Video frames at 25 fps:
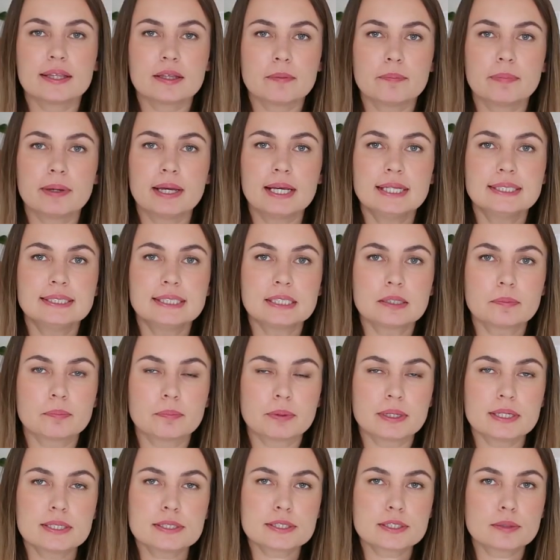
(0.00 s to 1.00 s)
And the basic
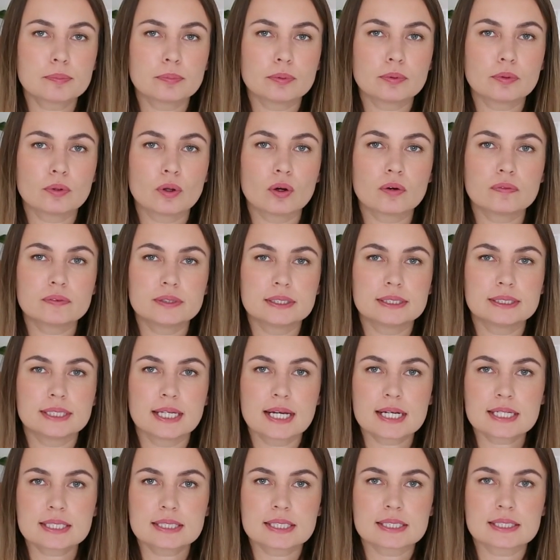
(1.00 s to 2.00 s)
principle of this
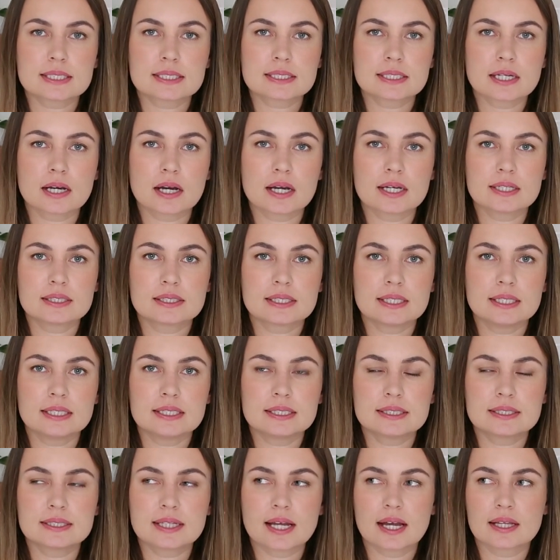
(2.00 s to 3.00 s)
exercise
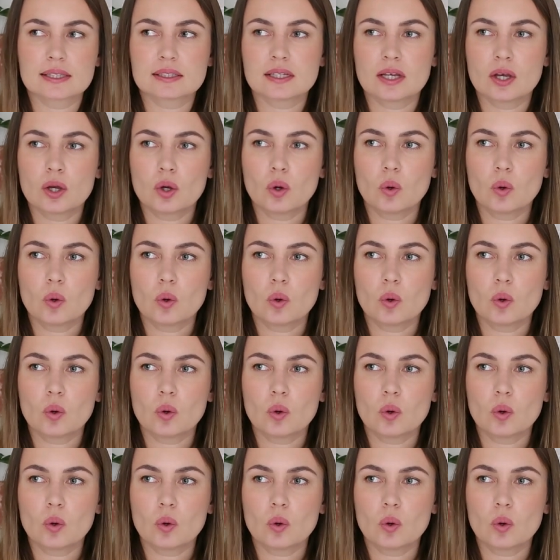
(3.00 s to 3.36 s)
is that